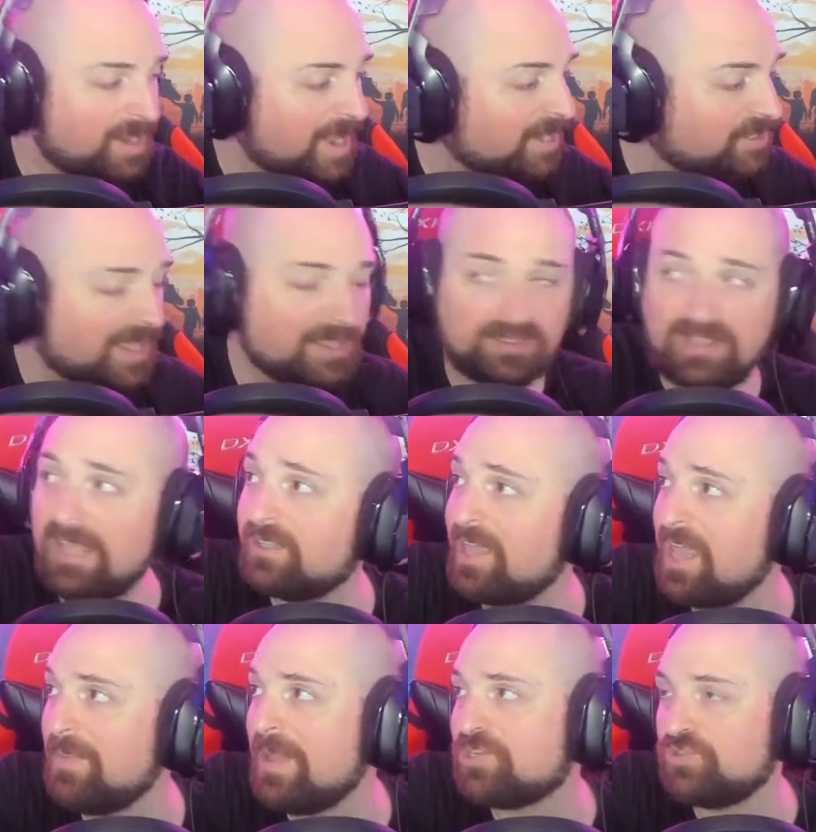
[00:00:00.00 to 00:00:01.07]
That
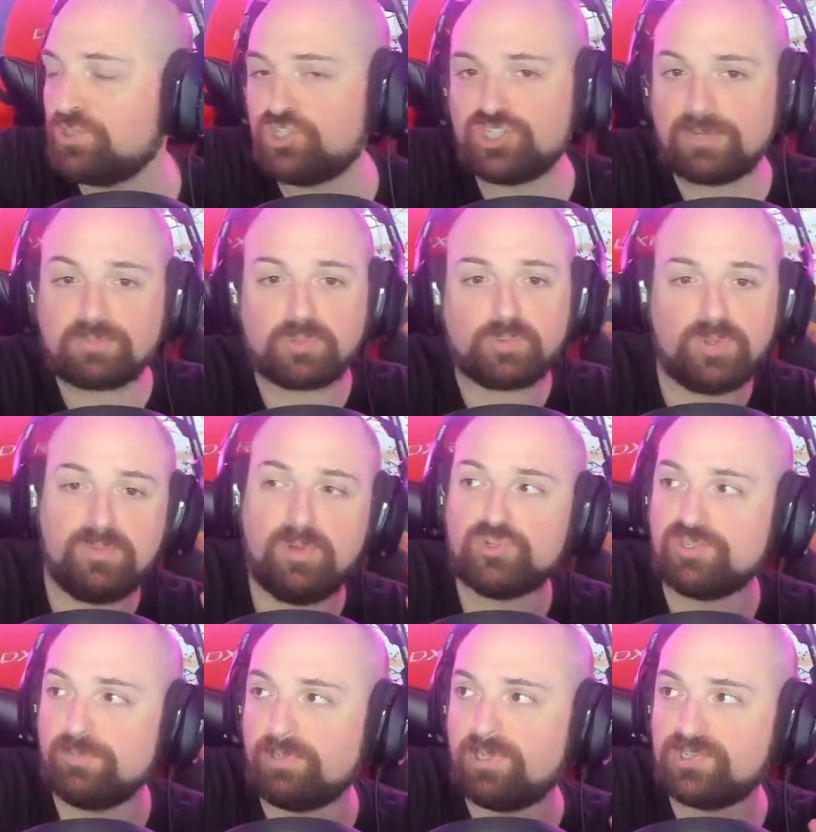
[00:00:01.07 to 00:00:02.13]
game actually shipped with Wii
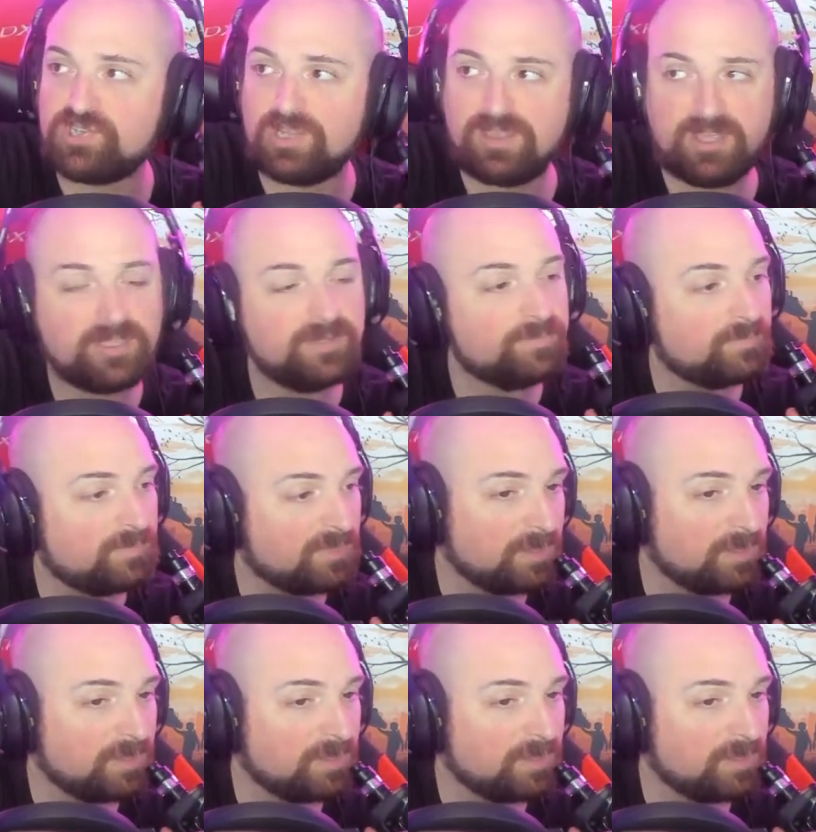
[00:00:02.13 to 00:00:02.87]
Motion Plus, I think.